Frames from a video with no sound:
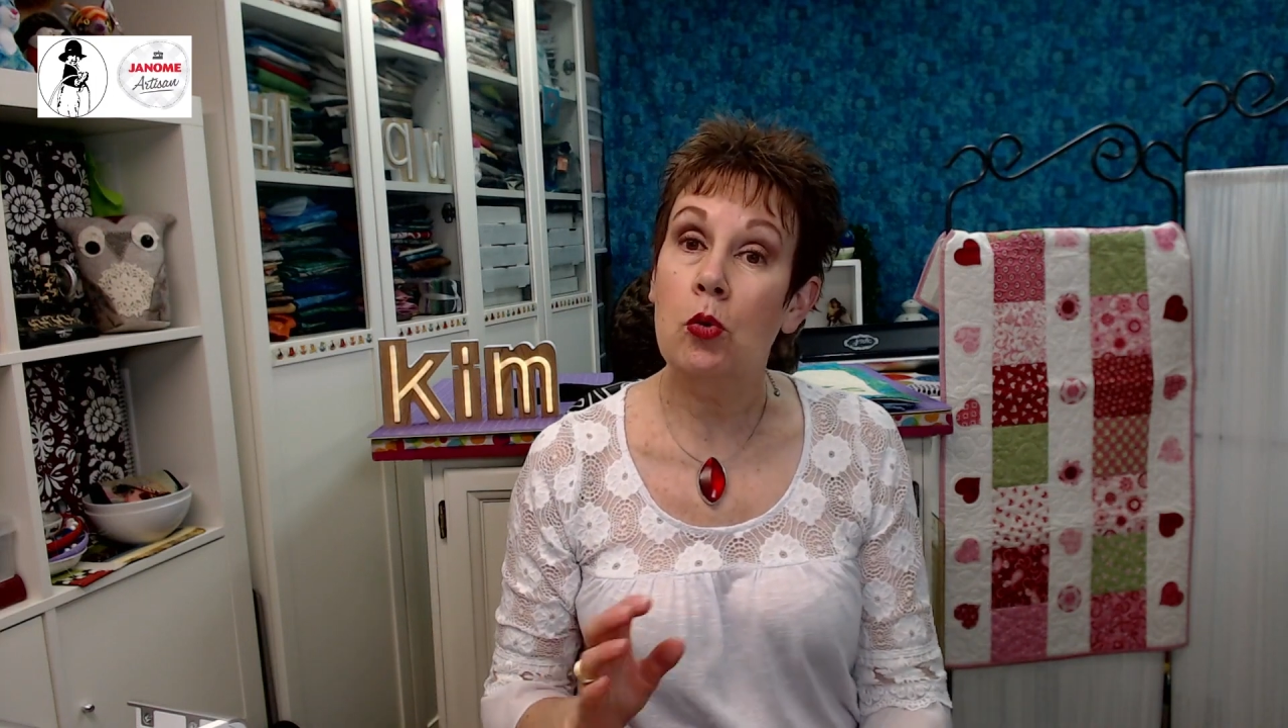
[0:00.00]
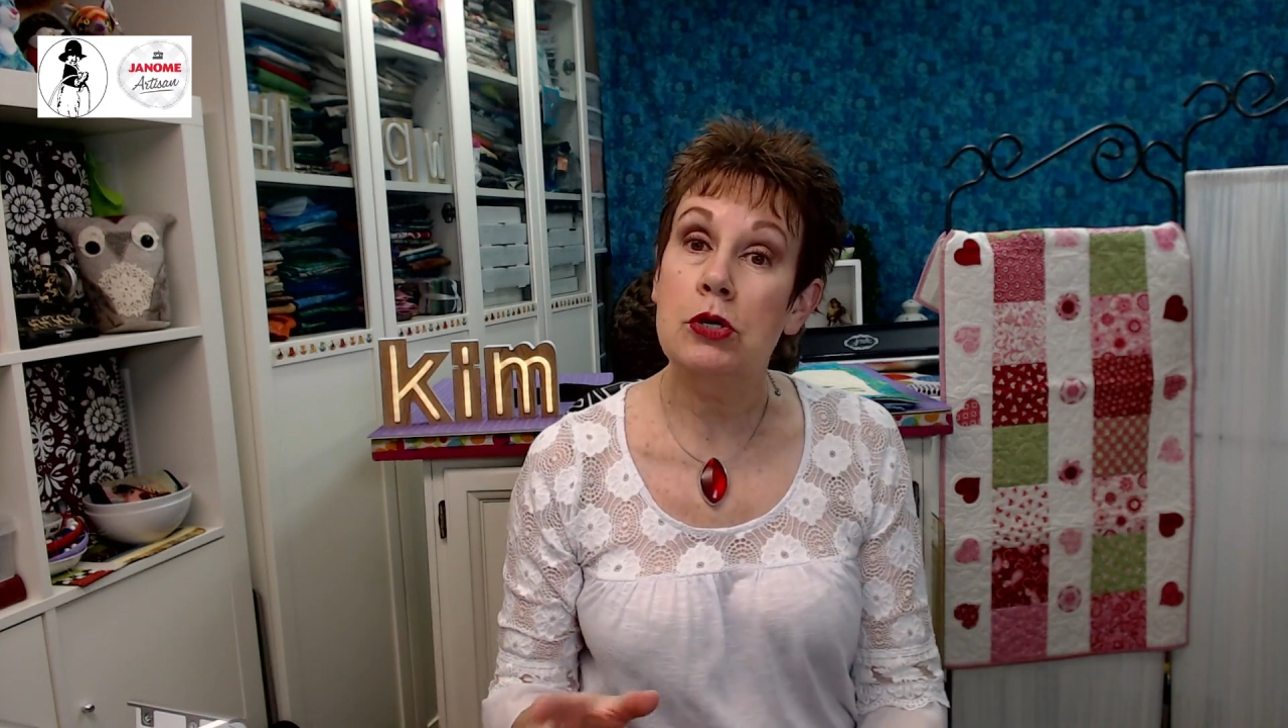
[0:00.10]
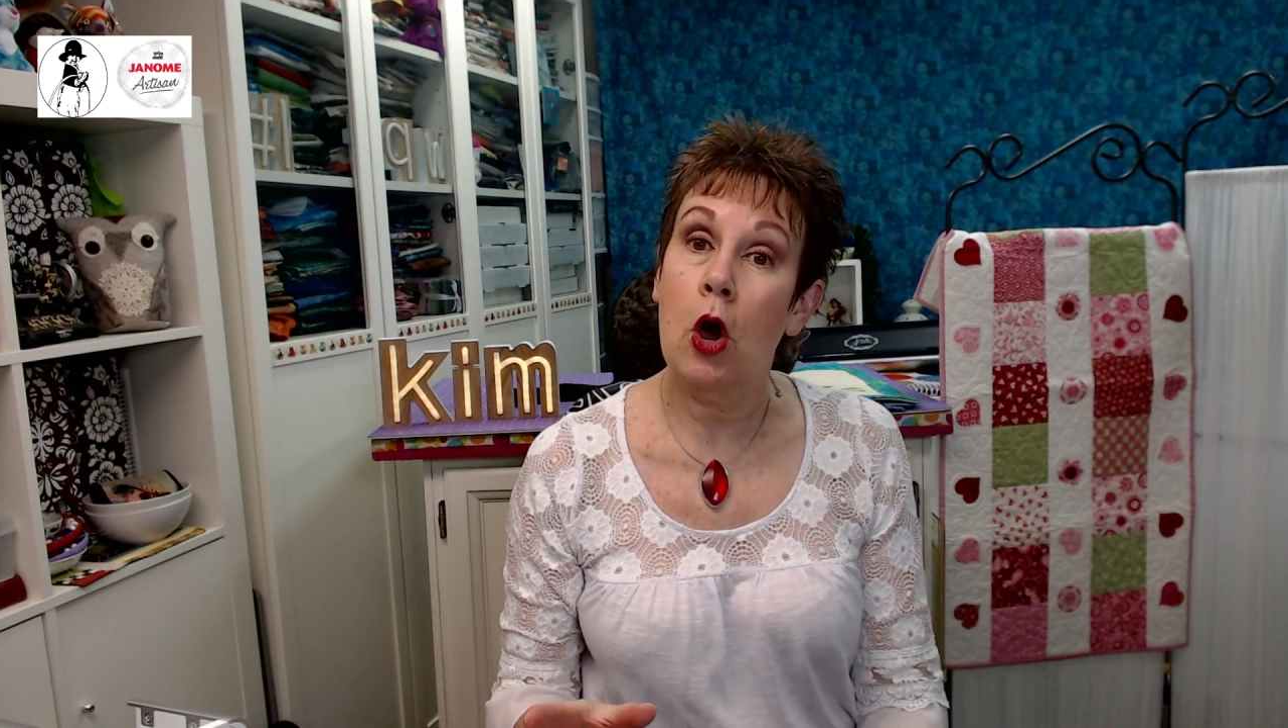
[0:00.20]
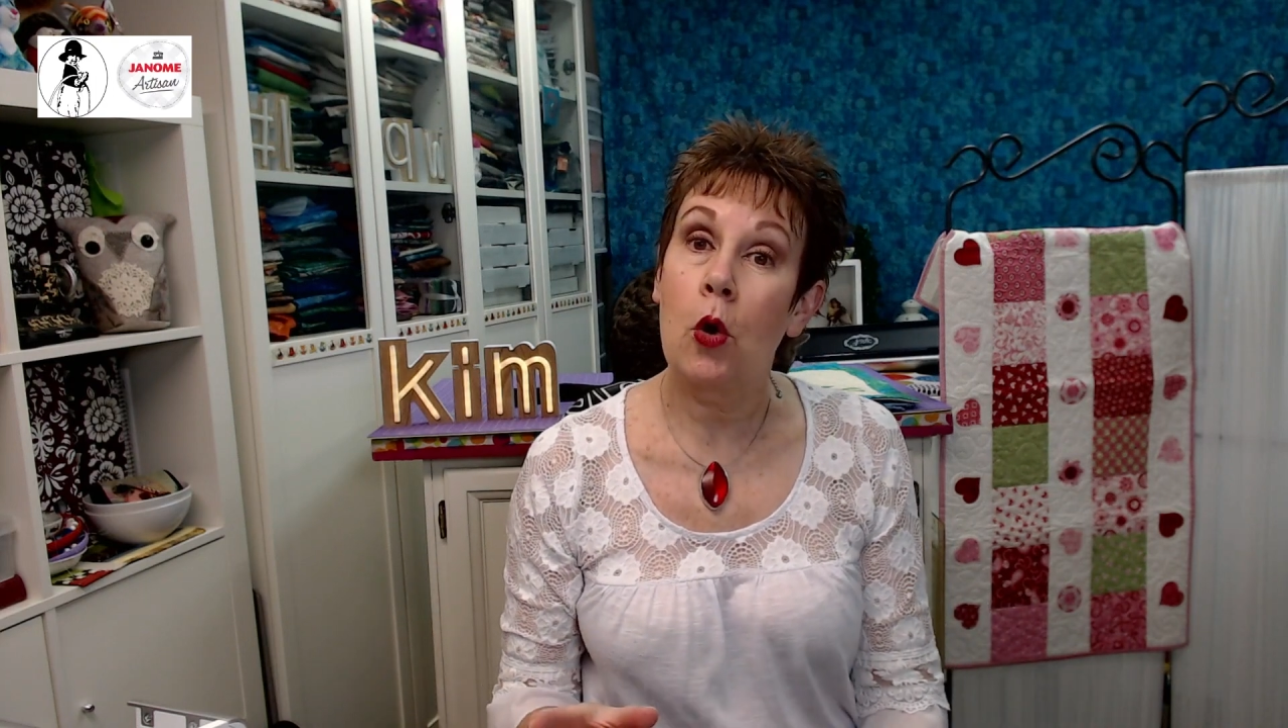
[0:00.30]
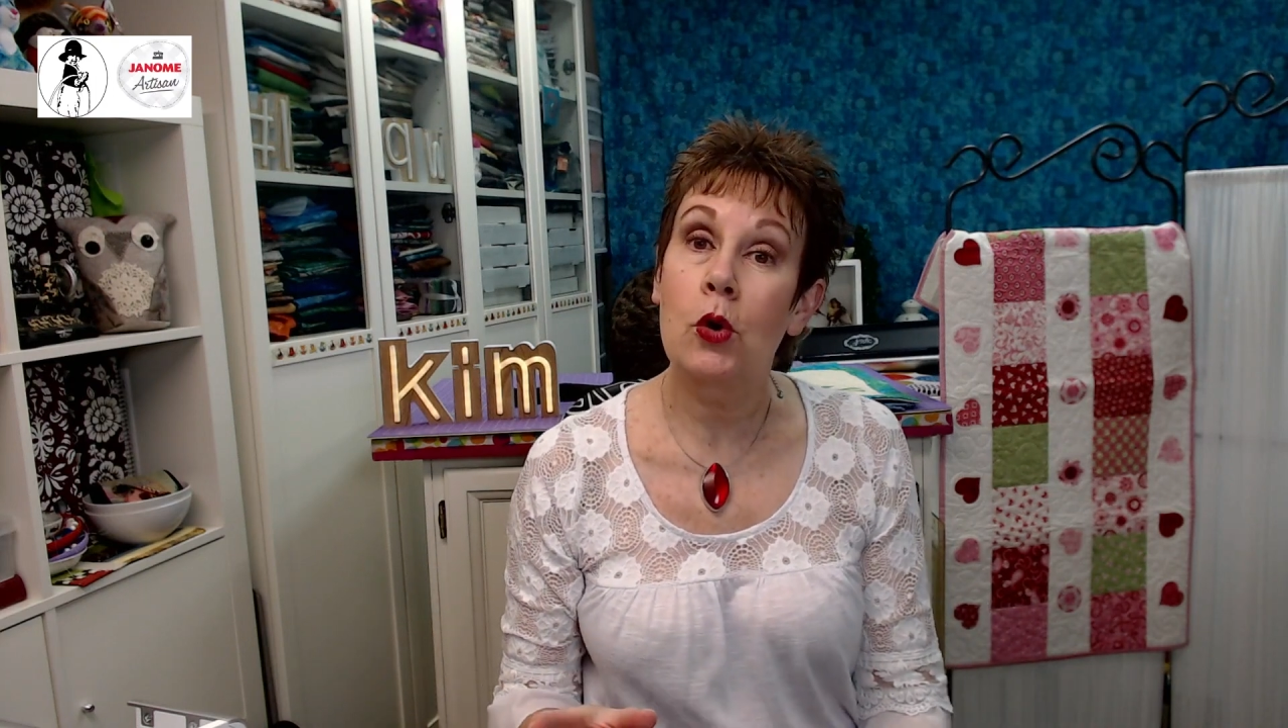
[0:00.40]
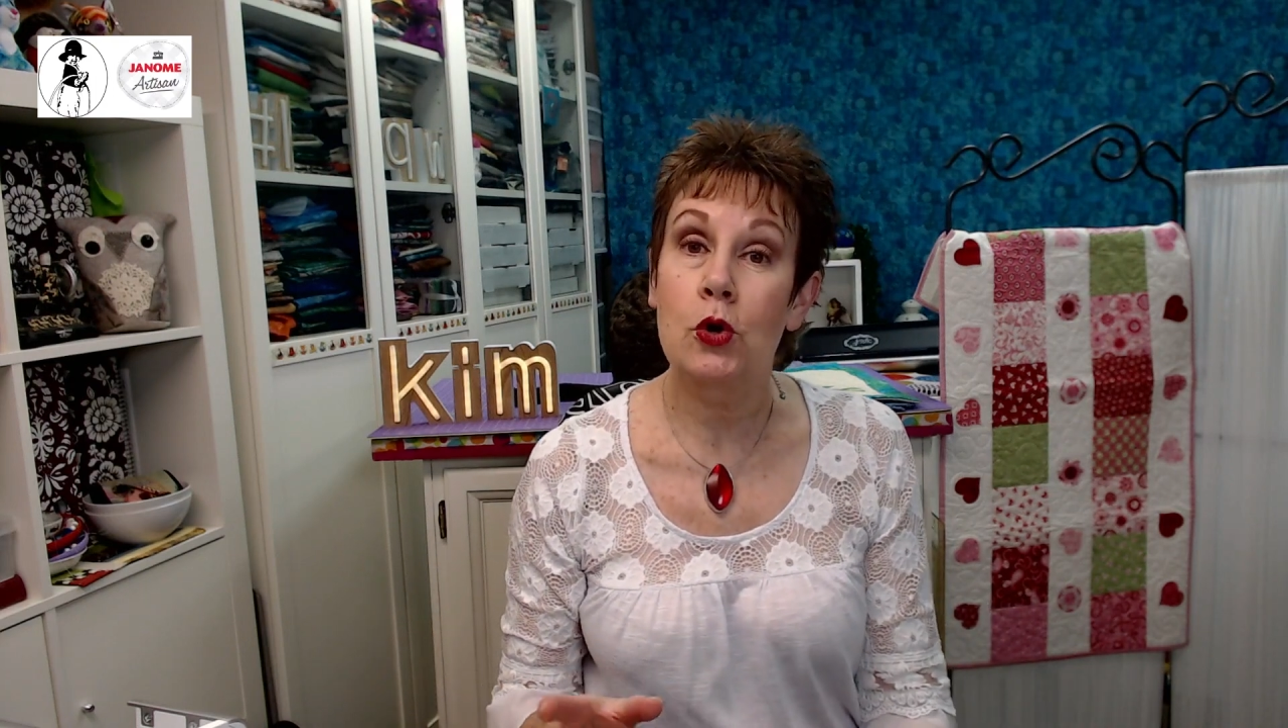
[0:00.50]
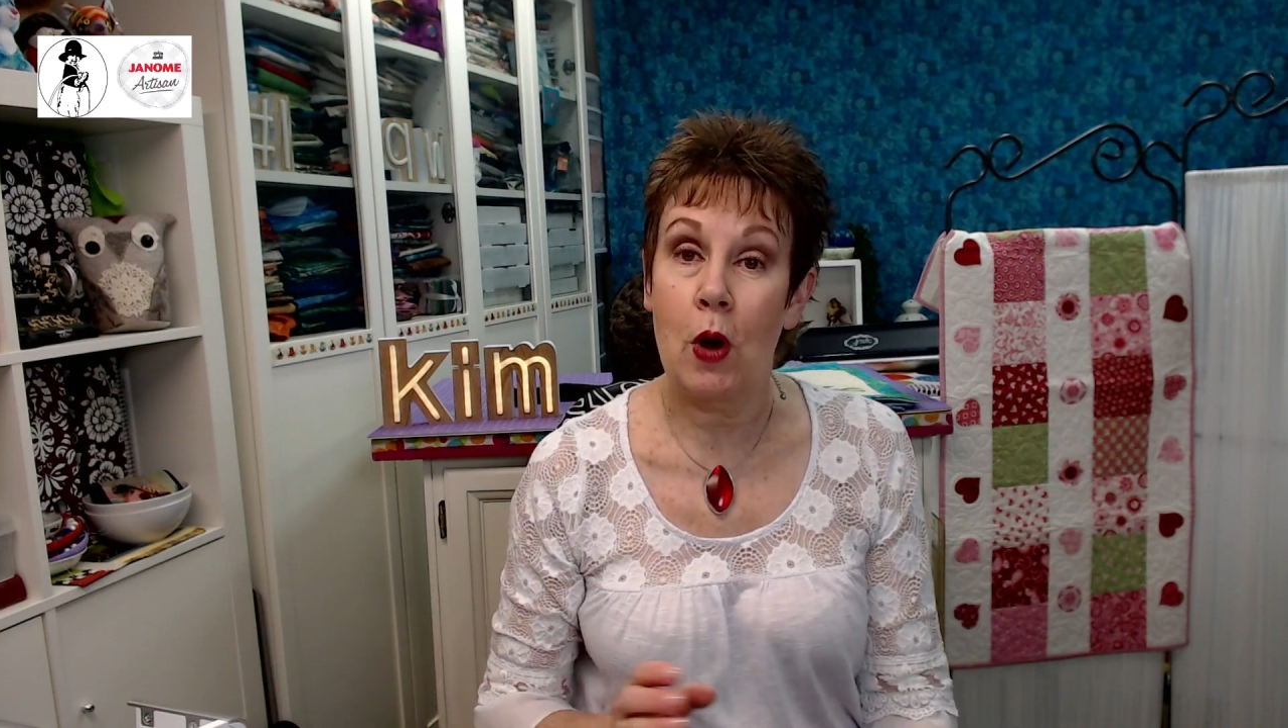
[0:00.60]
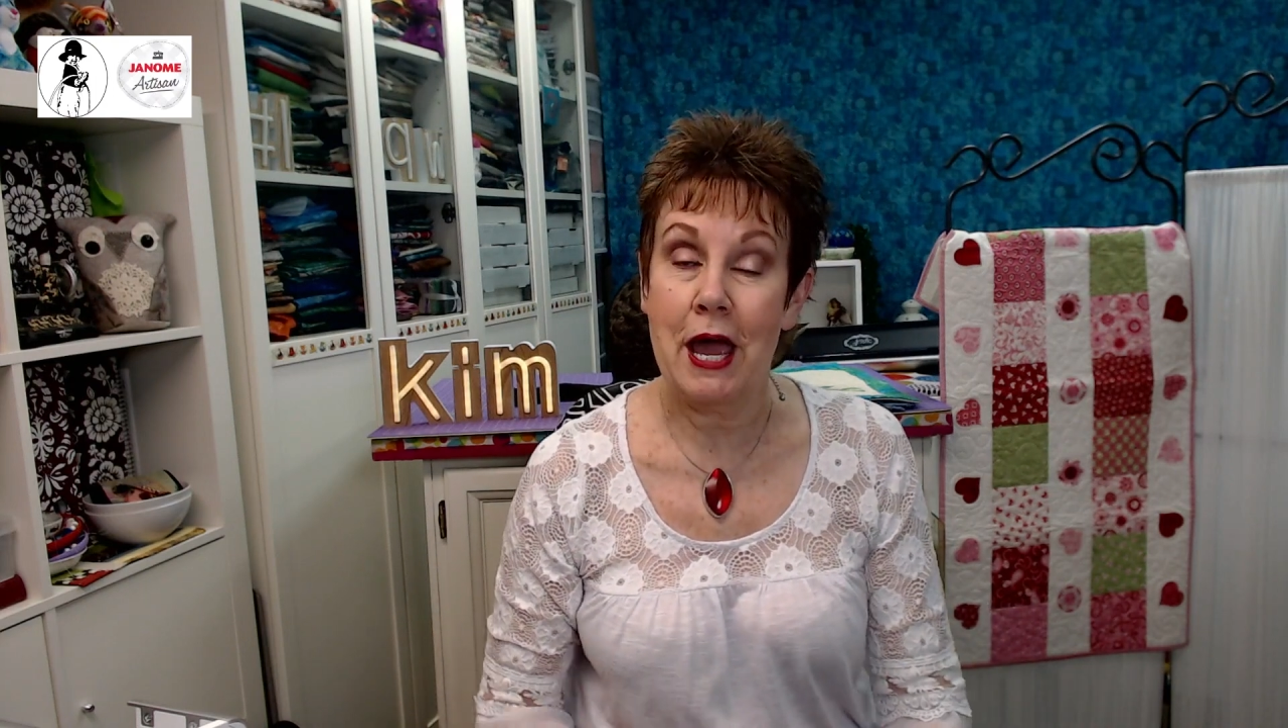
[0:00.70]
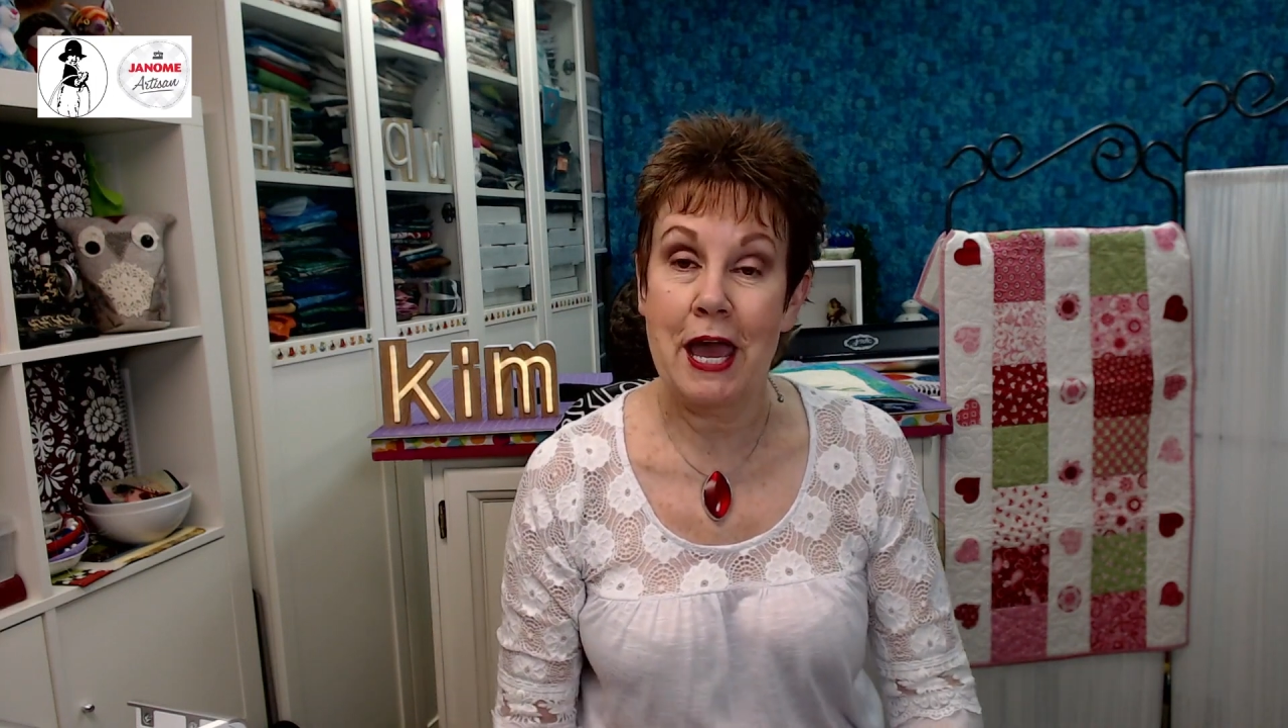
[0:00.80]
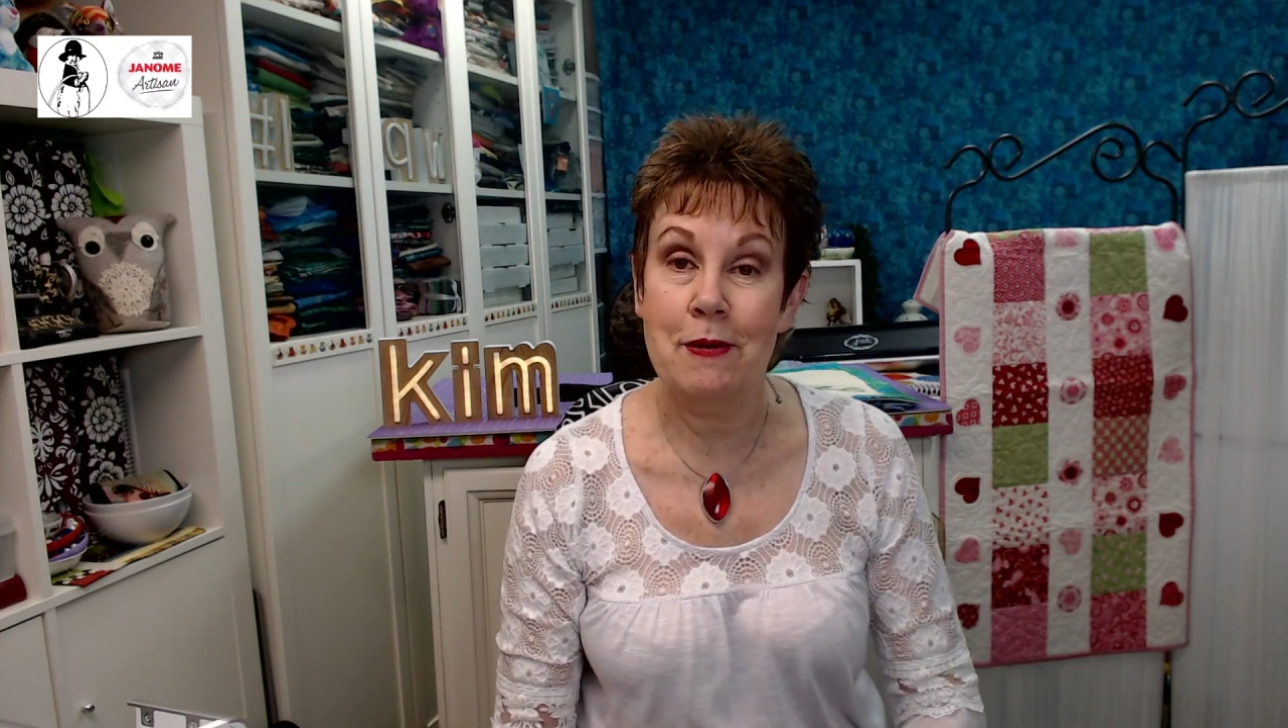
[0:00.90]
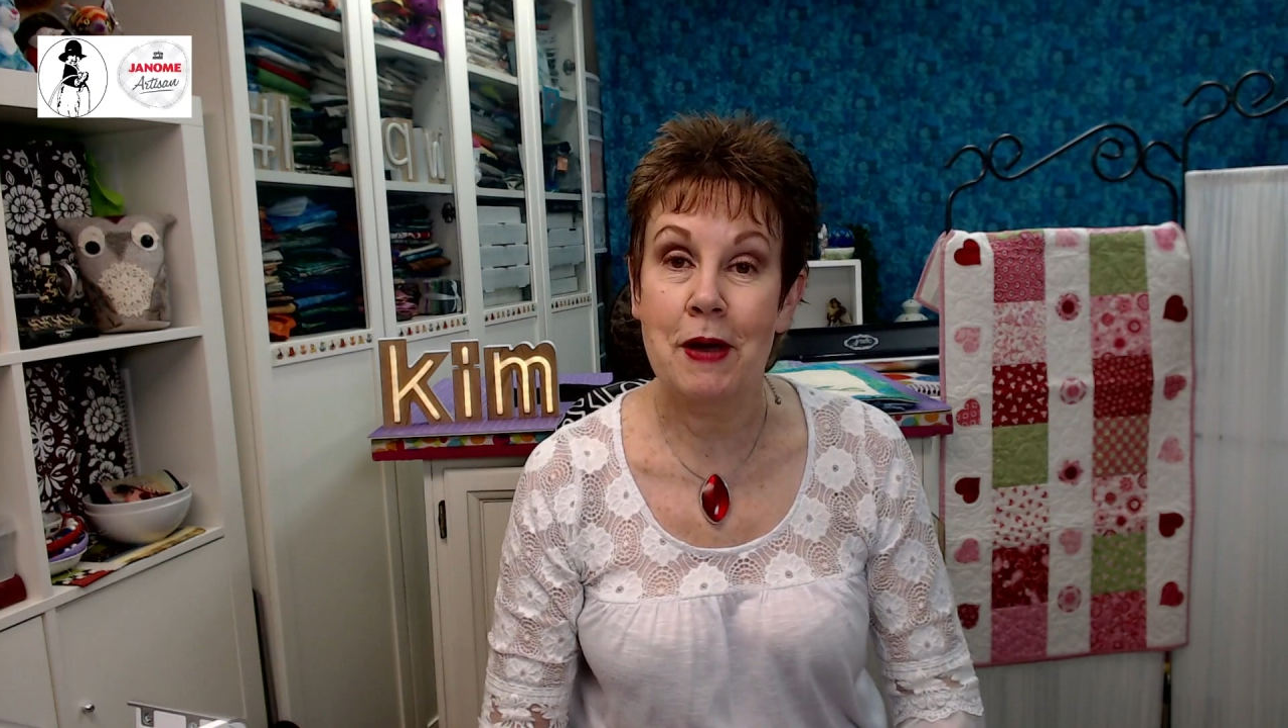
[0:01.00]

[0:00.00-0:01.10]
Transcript: know who I am,